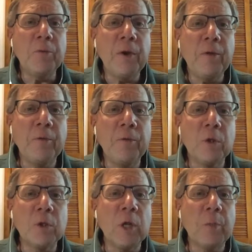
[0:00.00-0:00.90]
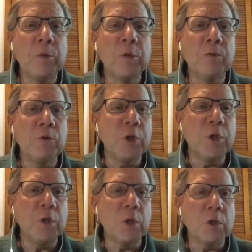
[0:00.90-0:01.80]
faithful disciples of
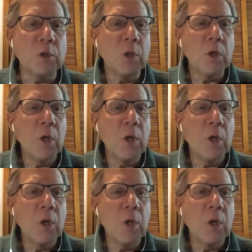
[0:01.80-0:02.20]
Jesus